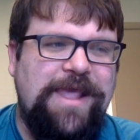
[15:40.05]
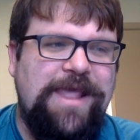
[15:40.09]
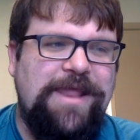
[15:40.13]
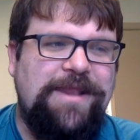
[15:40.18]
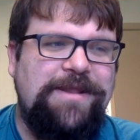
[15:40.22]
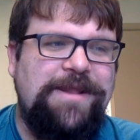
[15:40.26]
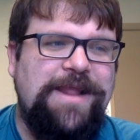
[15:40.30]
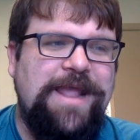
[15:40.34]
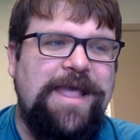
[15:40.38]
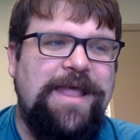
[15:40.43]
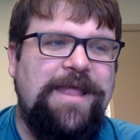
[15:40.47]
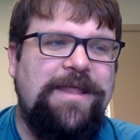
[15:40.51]

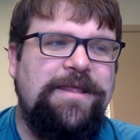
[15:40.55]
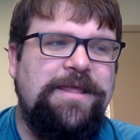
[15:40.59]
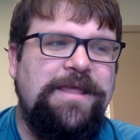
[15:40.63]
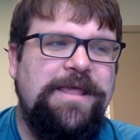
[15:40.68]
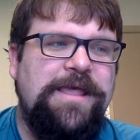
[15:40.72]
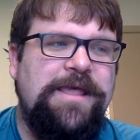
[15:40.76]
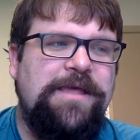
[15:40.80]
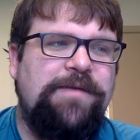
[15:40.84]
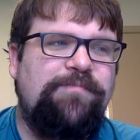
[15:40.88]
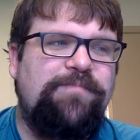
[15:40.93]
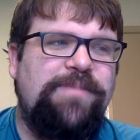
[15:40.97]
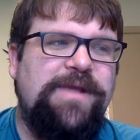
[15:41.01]
And yet,
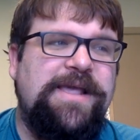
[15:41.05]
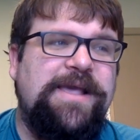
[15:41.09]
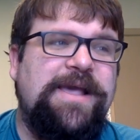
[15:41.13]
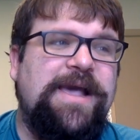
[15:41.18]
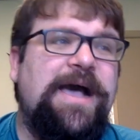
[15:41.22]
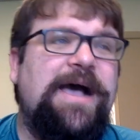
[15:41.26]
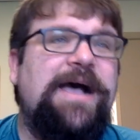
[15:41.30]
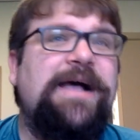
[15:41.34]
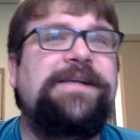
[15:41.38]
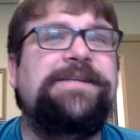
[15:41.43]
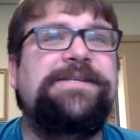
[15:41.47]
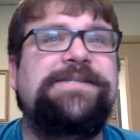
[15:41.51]

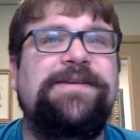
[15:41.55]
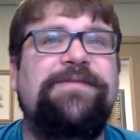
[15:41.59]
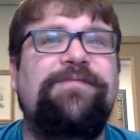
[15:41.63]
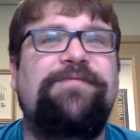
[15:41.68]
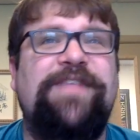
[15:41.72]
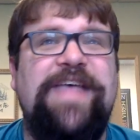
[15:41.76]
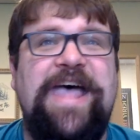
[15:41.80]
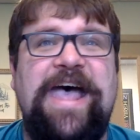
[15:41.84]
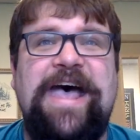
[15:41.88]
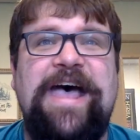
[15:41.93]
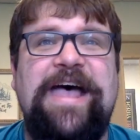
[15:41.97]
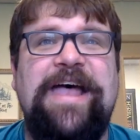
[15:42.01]
because
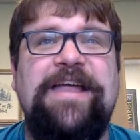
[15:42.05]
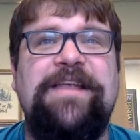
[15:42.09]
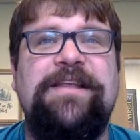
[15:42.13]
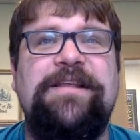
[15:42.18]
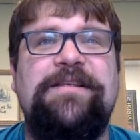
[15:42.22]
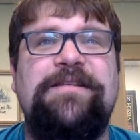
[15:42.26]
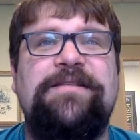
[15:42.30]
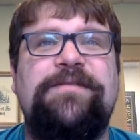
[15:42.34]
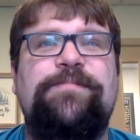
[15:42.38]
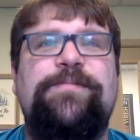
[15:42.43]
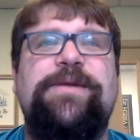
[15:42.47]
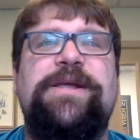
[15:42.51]
of that,
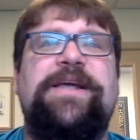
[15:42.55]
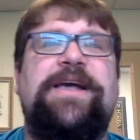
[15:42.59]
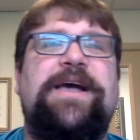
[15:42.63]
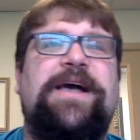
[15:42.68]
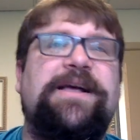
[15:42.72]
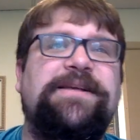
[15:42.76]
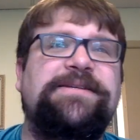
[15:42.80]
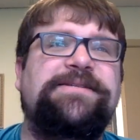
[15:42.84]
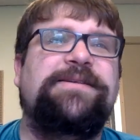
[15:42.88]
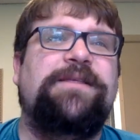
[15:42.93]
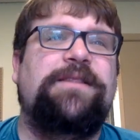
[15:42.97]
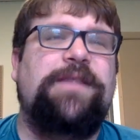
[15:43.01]

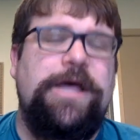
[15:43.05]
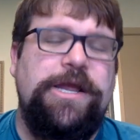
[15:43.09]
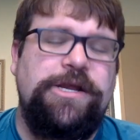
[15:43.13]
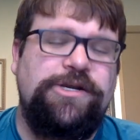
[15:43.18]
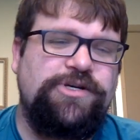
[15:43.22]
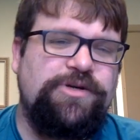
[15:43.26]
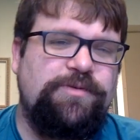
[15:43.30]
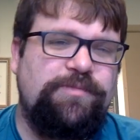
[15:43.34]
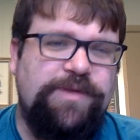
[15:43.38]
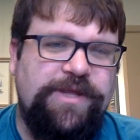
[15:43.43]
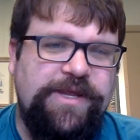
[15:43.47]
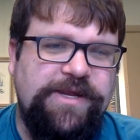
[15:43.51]
because
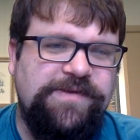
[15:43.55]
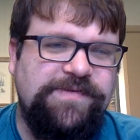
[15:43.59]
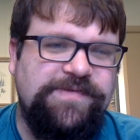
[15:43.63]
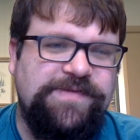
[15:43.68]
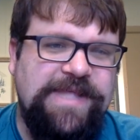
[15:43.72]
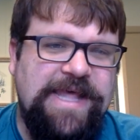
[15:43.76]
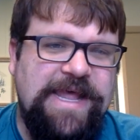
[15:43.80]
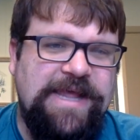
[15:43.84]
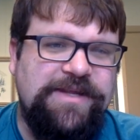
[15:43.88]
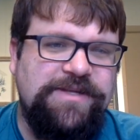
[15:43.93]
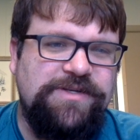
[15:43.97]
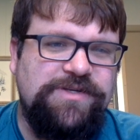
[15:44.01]
Elijah believes
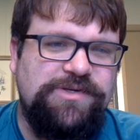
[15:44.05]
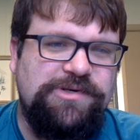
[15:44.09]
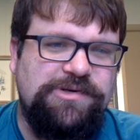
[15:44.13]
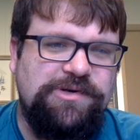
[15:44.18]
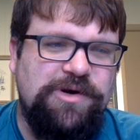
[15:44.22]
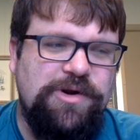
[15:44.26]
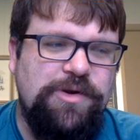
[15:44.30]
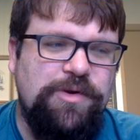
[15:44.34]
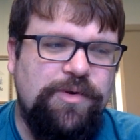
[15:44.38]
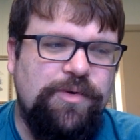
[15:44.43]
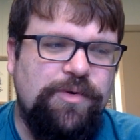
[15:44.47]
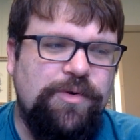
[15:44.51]
that is
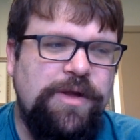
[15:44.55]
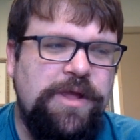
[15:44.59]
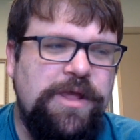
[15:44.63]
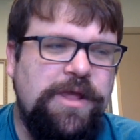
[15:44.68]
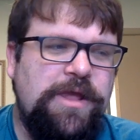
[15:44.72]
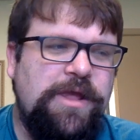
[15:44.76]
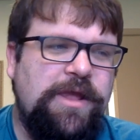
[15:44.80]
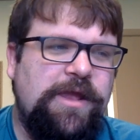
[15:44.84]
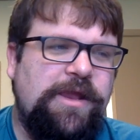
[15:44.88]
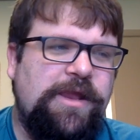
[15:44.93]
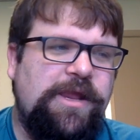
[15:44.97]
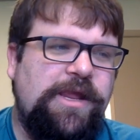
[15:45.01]
true,
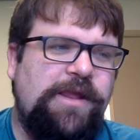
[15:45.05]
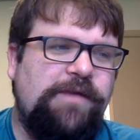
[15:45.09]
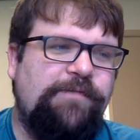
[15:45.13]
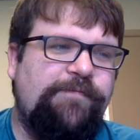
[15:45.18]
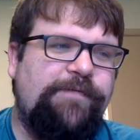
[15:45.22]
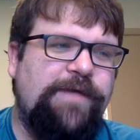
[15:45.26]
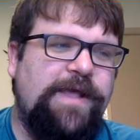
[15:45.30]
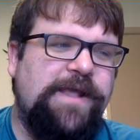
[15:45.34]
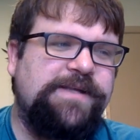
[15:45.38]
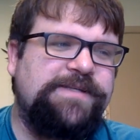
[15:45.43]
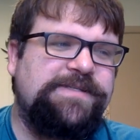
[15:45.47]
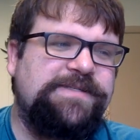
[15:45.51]
he
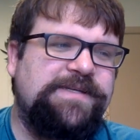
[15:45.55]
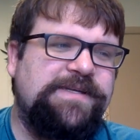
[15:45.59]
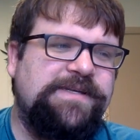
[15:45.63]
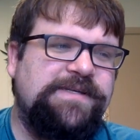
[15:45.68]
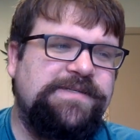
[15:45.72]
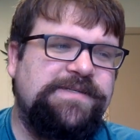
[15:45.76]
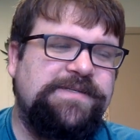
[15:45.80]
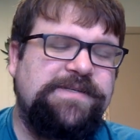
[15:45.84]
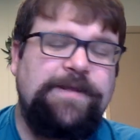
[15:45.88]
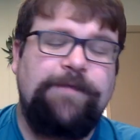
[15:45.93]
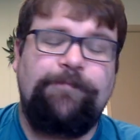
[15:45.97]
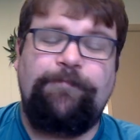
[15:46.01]

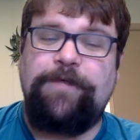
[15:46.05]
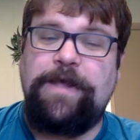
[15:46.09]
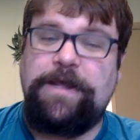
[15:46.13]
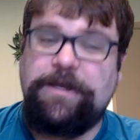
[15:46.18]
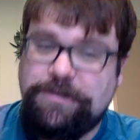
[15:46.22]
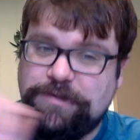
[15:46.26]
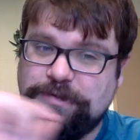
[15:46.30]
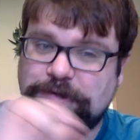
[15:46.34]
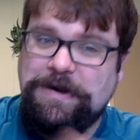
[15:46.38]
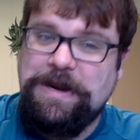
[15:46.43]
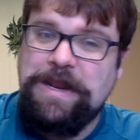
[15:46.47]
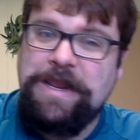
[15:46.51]
faces
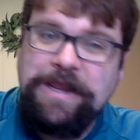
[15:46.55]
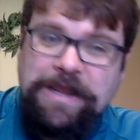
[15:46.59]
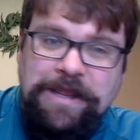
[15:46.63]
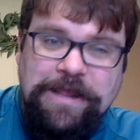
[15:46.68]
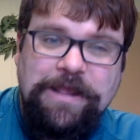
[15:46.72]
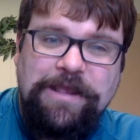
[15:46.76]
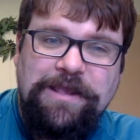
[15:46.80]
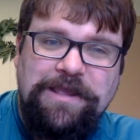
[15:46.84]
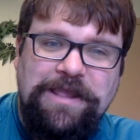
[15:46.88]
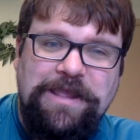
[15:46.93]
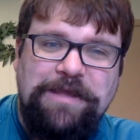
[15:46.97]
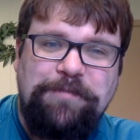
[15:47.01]
victory
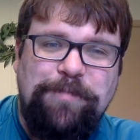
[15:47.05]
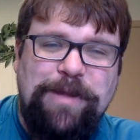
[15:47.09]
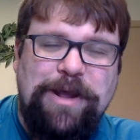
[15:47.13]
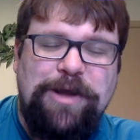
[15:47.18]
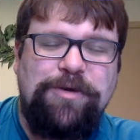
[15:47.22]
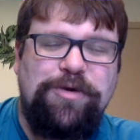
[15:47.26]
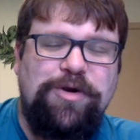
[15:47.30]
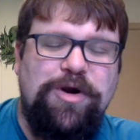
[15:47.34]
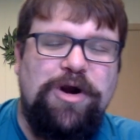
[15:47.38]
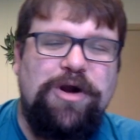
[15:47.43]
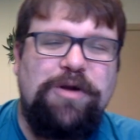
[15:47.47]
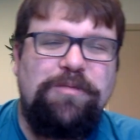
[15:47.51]
in
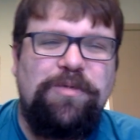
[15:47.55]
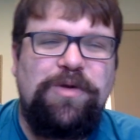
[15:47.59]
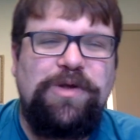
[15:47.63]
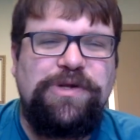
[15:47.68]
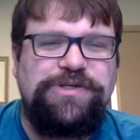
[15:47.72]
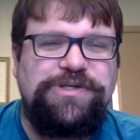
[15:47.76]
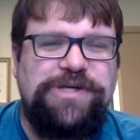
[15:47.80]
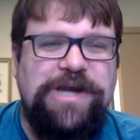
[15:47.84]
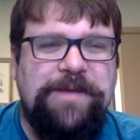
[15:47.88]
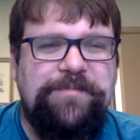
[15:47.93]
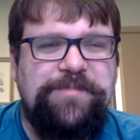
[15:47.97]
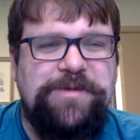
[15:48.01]
Mount Carmel
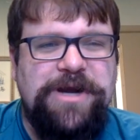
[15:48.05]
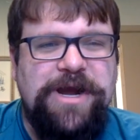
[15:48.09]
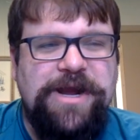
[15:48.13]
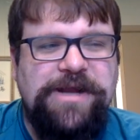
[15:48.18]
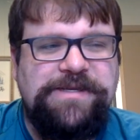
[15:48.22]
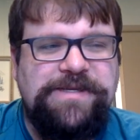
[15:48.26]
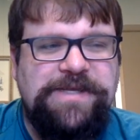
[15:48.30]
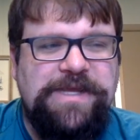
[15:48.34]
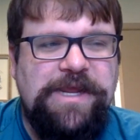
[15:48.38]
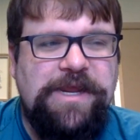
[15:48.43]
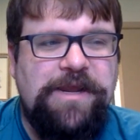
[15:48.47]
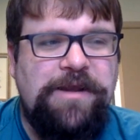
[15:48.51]
in chapter
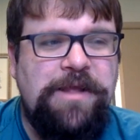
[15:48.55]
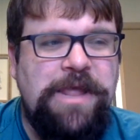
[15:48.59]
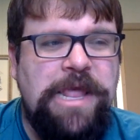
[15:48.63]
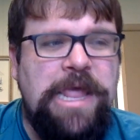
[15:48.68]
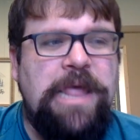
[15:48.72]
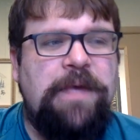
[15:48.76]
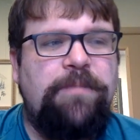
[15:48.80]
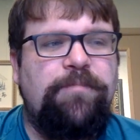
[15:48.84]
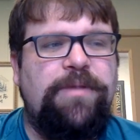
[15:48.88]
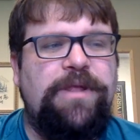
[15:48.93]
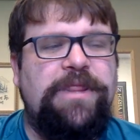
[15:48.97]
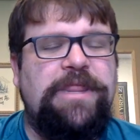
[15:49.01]
18,
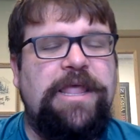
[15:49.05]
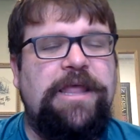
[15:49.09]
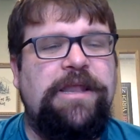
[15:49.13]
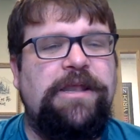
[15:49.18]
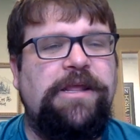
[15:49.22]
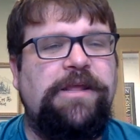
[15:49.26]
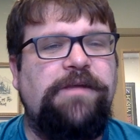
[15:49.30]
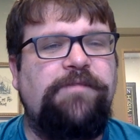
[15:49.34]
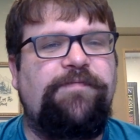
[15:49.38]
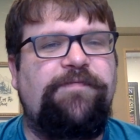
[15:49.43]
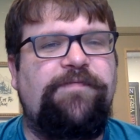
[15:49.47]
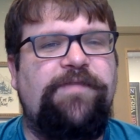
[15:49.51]
but then
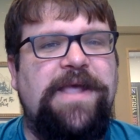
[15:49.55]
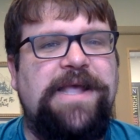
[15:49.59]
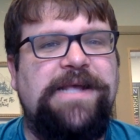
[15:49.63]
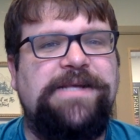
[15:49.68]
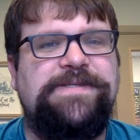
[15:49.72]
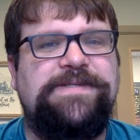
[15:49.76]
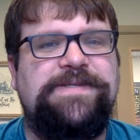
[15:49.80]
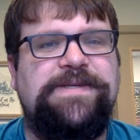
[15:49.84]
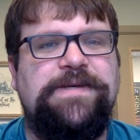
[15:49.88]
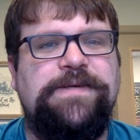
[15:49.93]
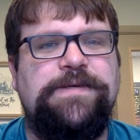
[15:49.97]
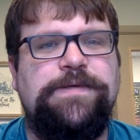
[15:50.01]
he
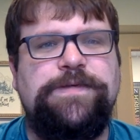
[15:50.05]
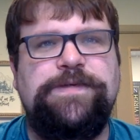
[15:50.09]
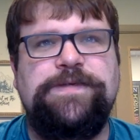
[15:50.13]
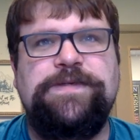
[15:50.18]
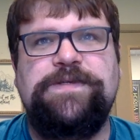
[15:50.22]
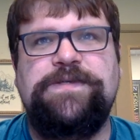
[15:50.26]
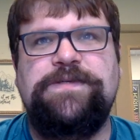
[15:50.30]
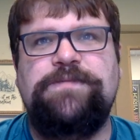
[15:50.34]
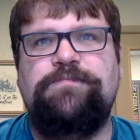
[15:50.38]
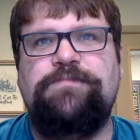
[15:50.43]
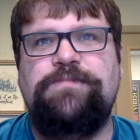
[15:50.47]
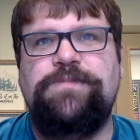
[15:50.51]

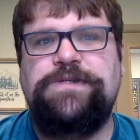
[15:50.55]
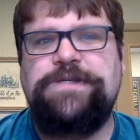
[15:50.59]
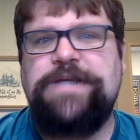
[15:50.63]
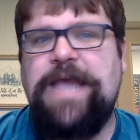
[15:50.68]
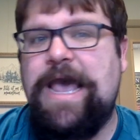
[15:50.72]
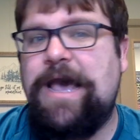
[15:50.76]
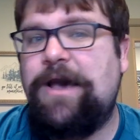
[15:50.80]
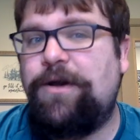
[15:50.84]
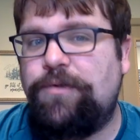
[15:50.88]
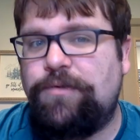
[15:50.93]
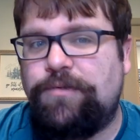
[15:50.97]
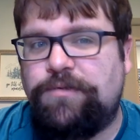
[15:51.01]
faces
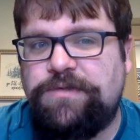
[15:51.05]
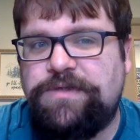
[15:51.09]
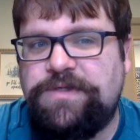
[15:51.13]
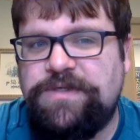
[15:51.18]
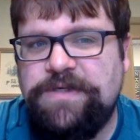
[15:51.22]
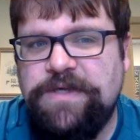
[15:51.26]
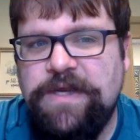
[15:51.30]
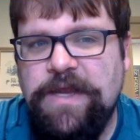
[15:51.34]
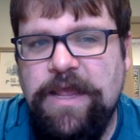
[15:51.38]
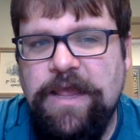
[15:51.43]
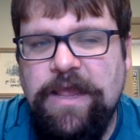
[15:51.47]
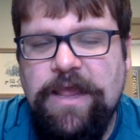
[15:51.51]

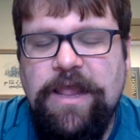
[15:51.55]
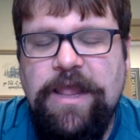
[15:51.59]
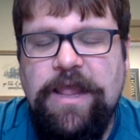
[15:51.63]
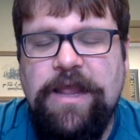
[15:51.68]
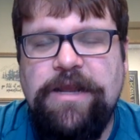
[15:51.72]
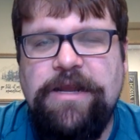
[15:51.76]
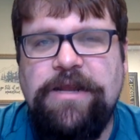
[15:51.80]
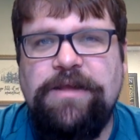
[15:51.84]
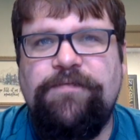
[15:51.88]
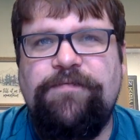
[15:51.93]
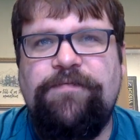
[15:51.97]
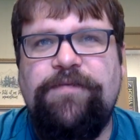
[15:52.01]
doubt
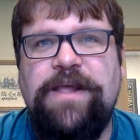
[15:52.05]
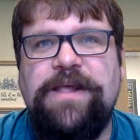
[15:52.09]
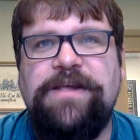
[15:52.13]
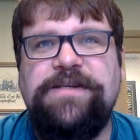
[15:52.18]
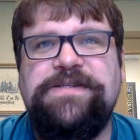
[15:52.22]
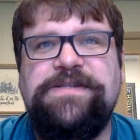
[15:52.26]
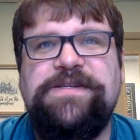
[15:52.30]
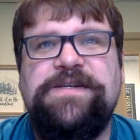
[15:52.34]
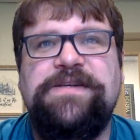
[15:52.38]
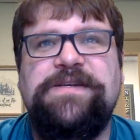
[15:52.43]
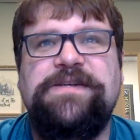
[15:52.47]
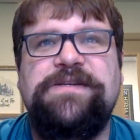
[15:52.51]
and he
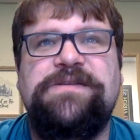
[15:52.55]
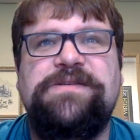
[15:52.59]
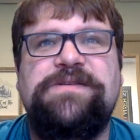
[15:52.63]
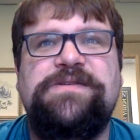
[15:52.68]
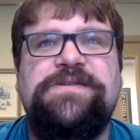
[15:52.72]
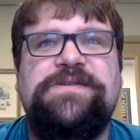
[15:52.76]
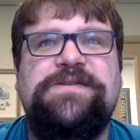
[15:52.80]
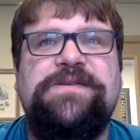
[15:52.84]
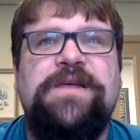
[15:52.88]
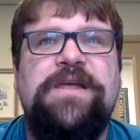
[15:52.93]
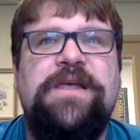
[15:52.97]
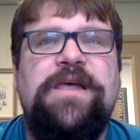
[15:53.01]

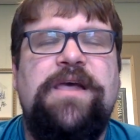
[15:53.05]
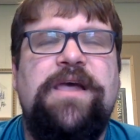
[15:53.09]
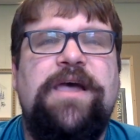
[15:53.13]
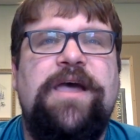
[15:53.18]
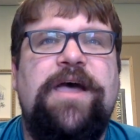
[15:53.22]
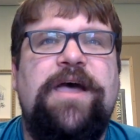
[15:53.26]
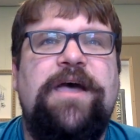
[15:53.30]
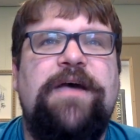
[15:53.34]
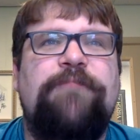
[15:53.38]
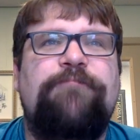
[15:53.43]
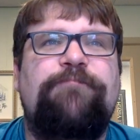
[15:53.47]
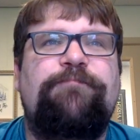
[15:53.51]
faces
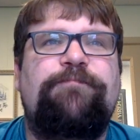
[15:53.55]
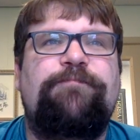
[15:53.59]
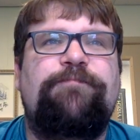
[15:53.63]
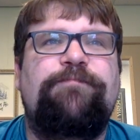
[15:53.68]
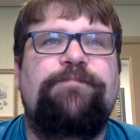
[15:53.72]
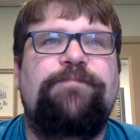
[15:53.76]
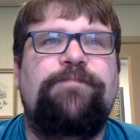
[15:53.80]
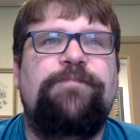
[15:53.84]
um,